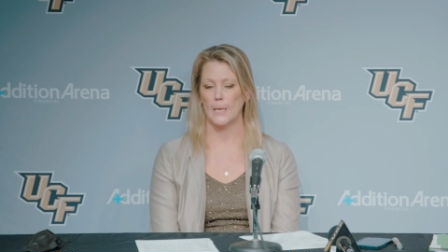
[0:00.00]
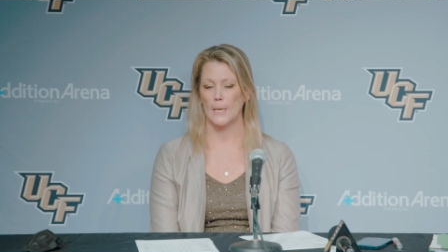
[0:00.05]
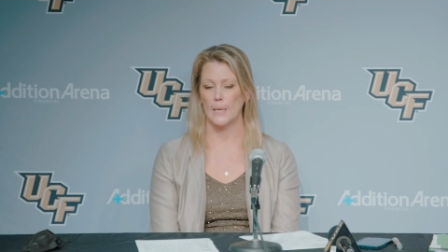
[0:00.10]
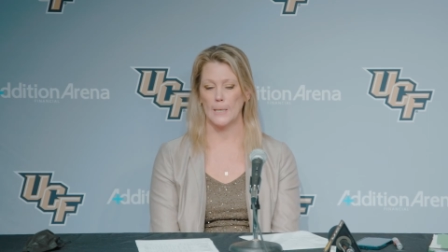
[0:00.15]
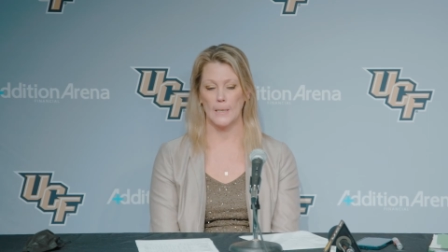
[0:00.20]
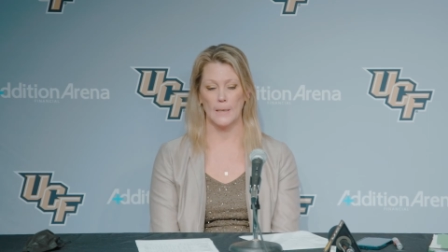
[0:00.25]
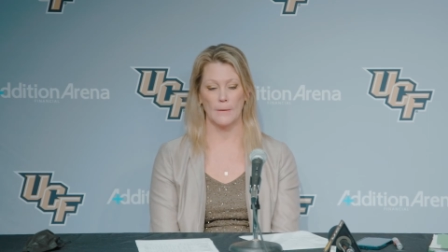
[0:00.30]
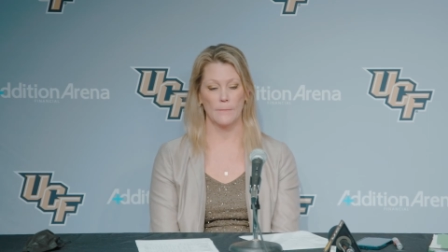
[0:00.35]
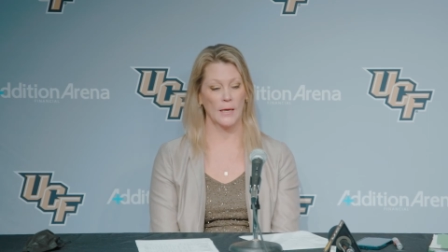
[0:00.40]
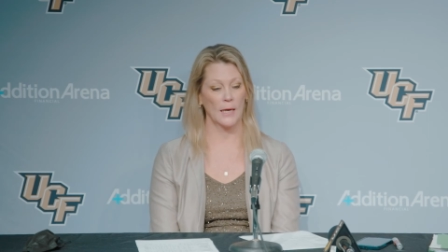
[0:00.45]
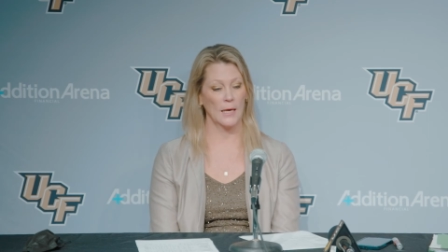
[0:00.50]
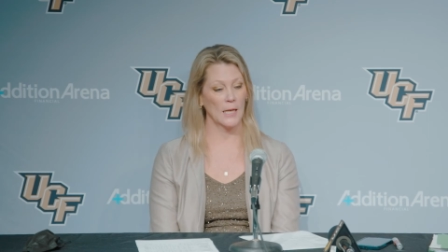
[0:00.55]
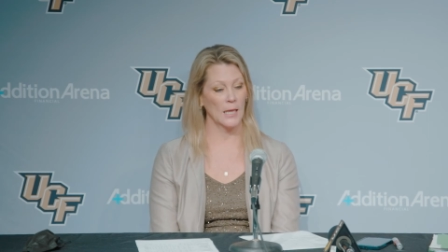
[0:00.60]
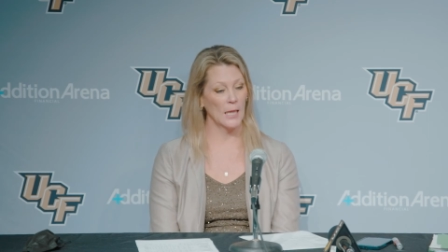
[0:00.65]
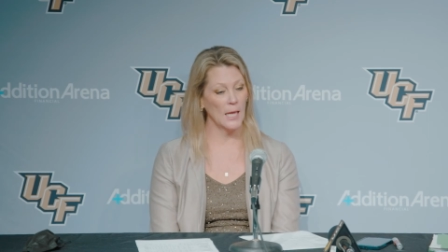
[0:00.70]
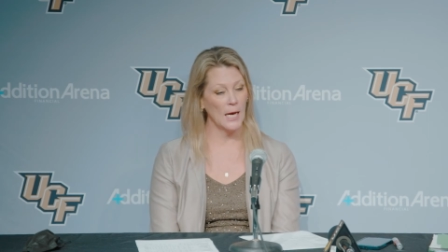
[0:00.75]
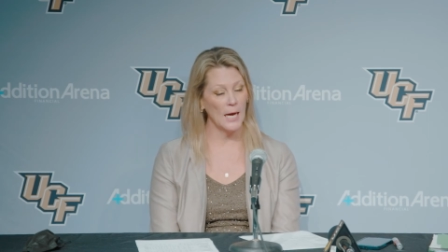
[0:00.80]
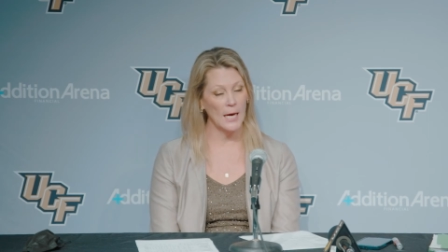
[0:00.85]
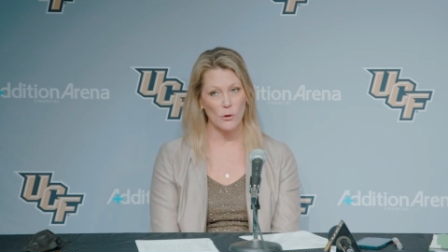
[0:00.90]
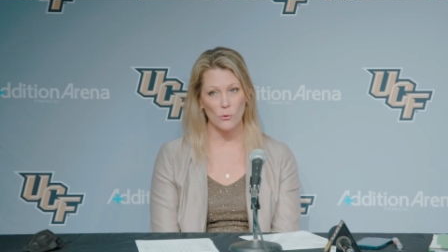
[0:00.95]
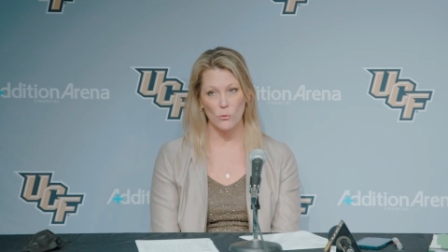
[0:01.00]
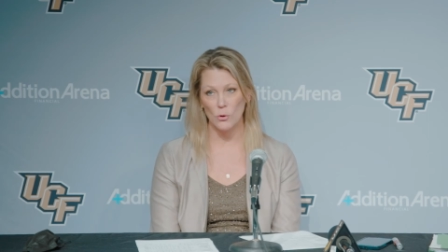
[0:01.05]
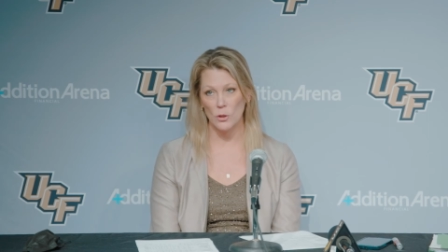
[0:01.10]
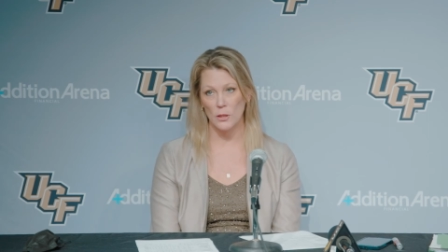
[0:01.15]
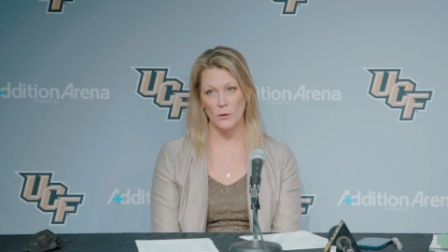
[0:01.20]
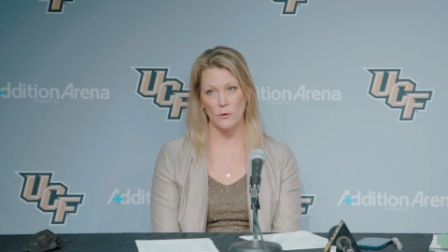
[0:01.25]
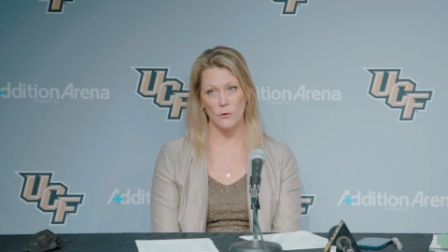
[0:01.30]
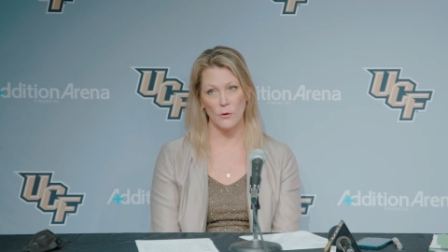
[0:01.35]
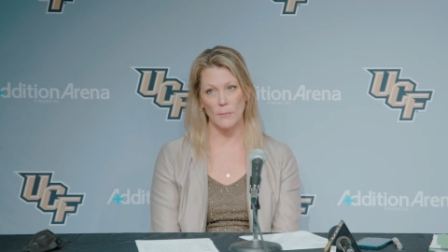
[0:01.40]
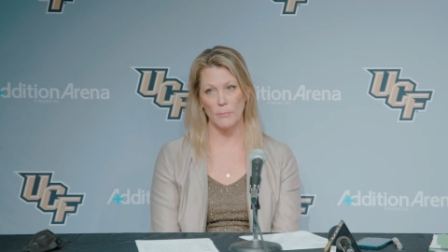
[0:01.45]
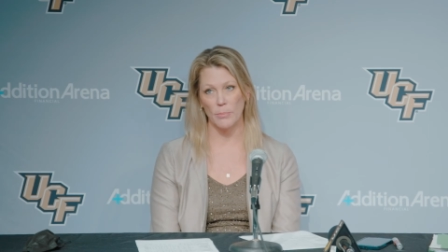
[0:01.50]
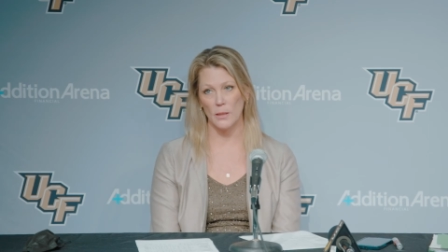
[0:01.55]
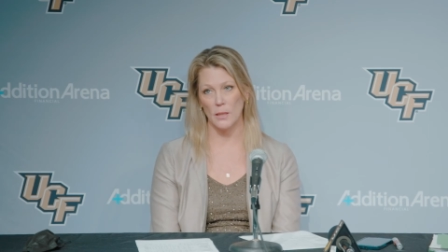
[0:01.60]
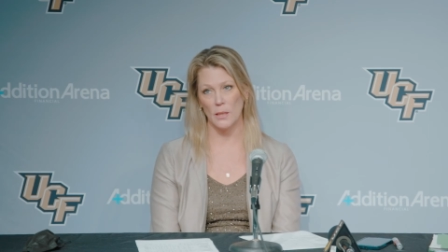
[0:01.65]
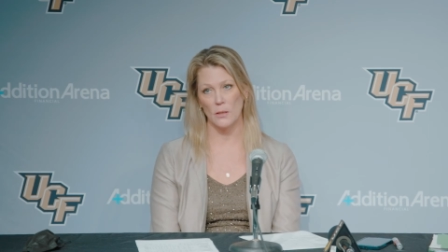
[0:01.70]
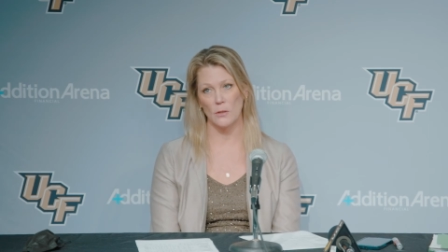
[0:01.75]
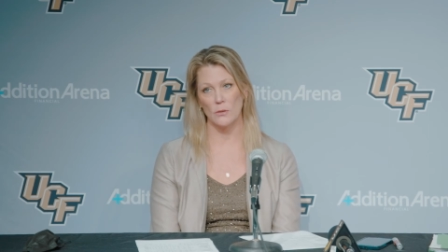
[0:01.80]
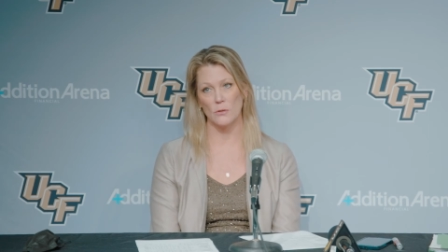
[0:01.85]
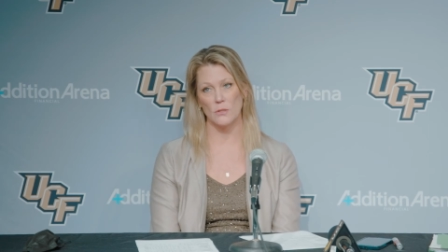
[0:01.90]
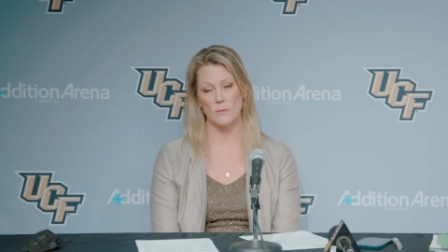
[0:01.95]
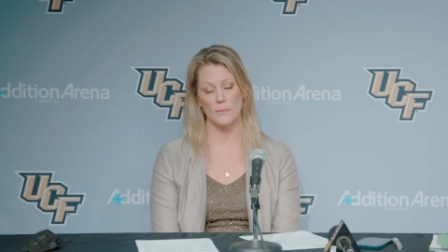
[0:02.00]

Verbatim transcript: Um, they got a lot of really great players.